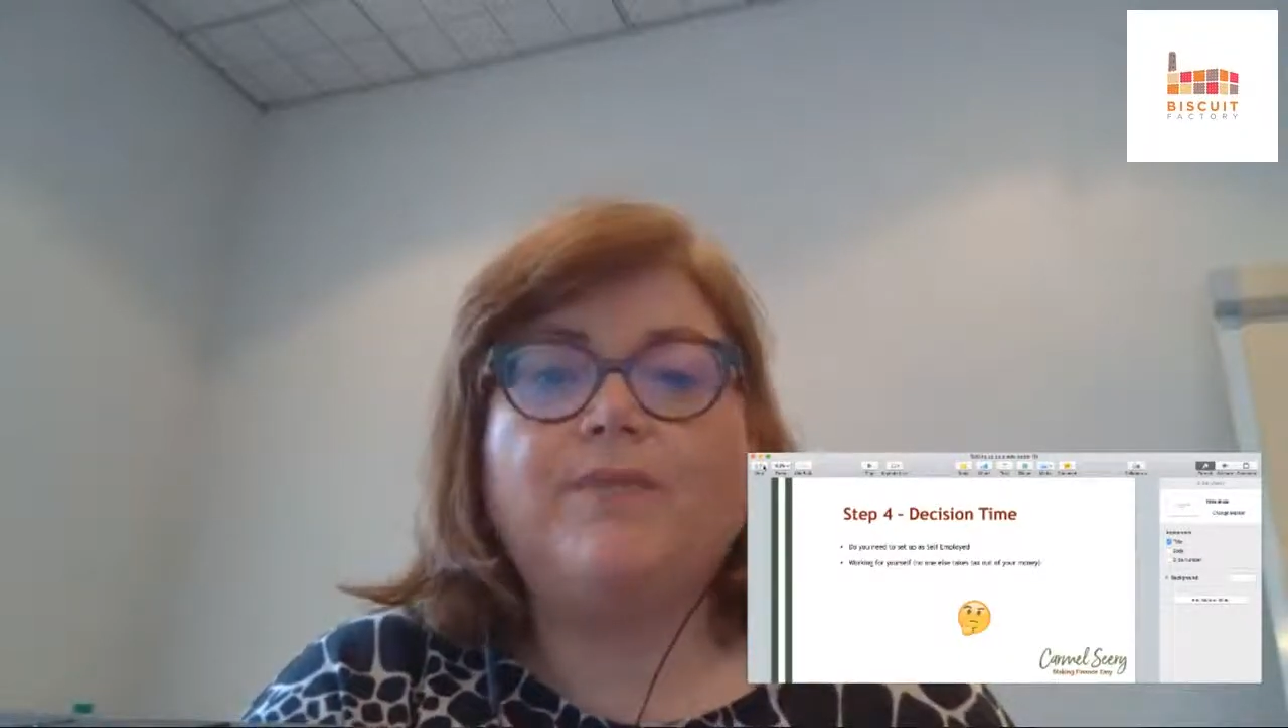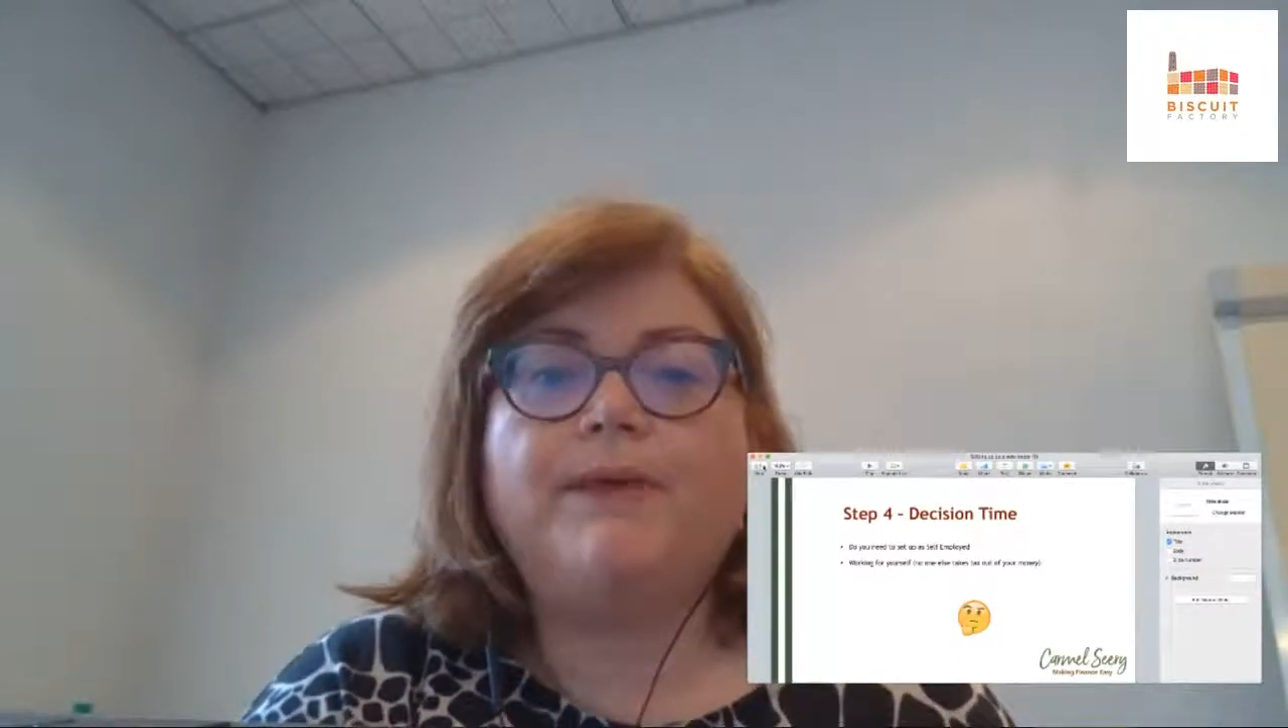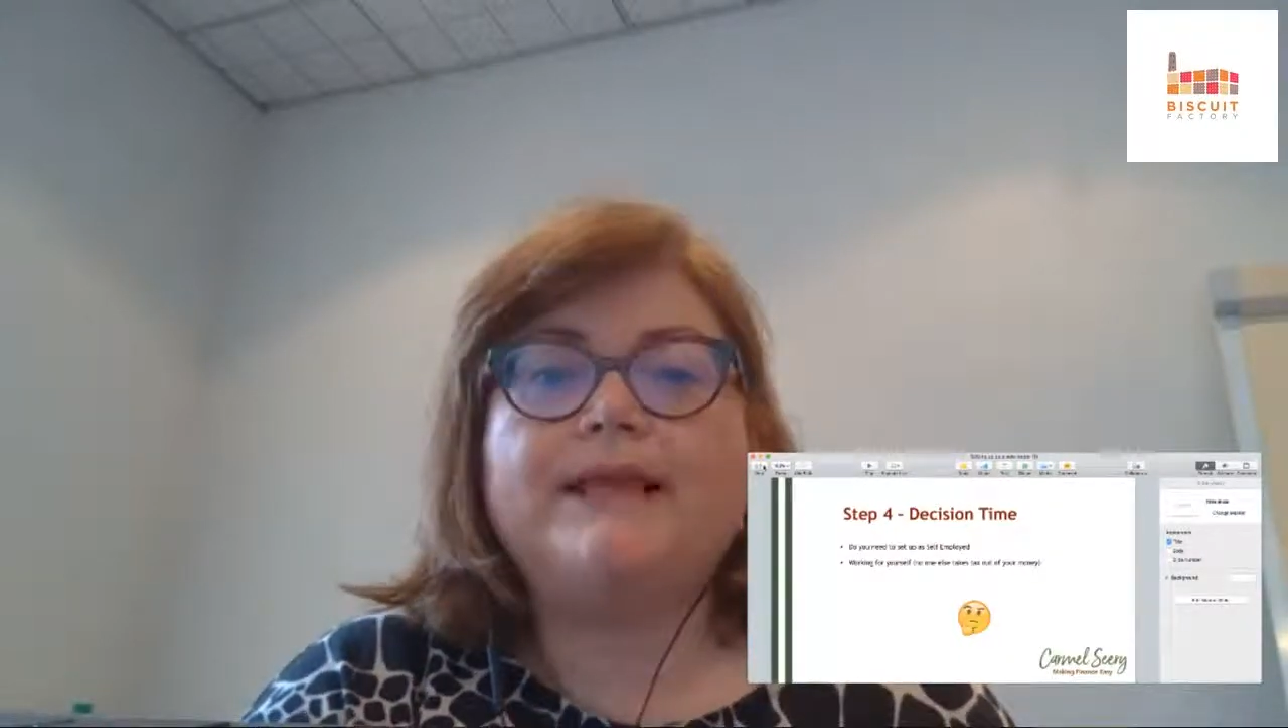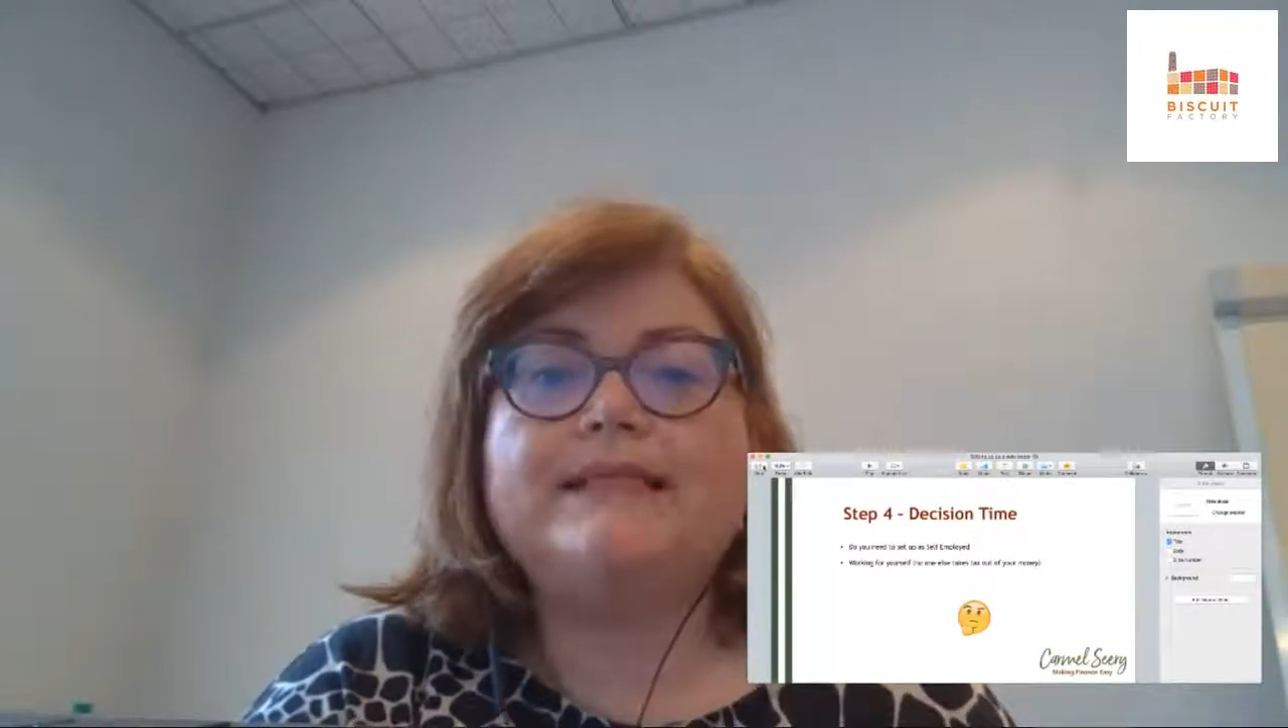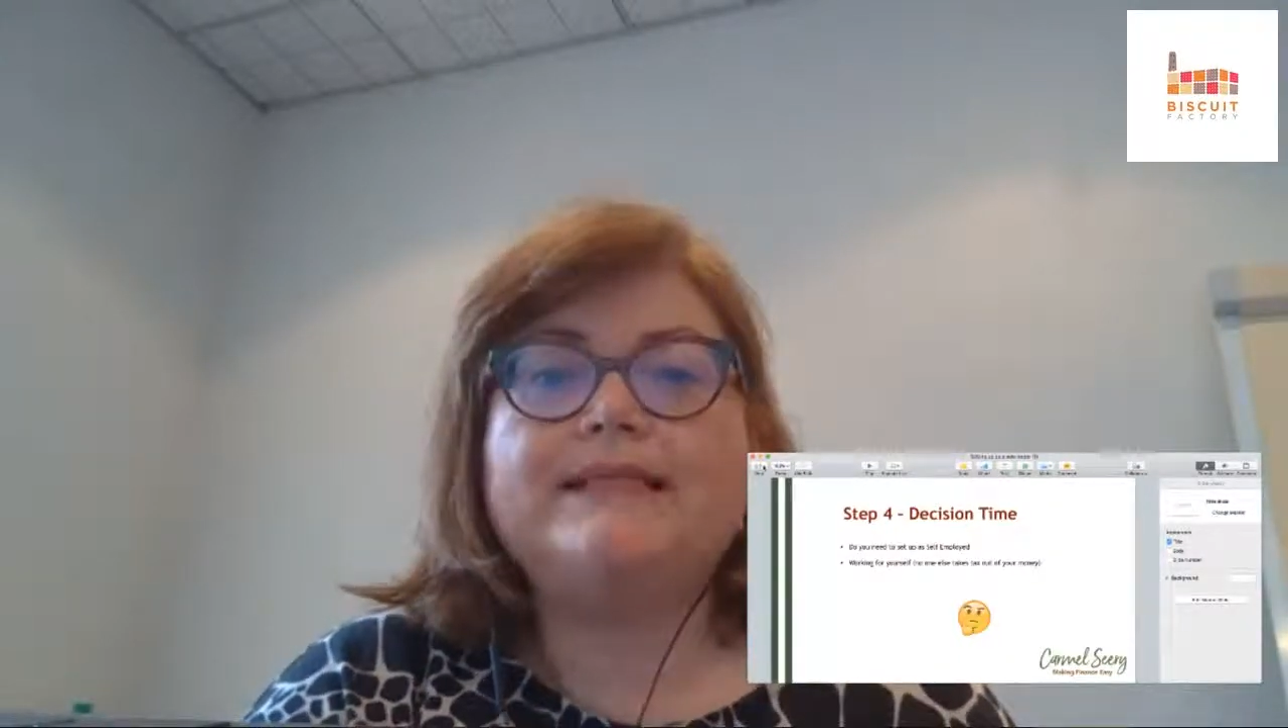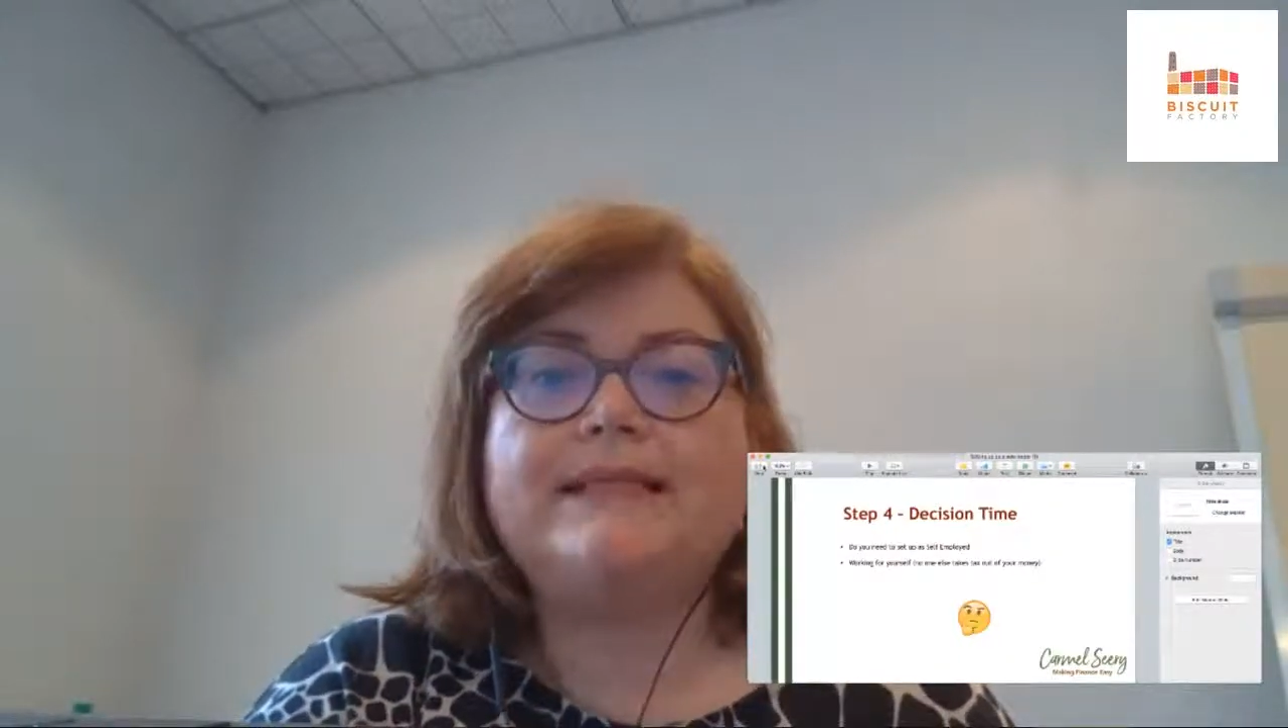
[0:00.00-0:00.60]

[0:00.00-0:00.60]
up as a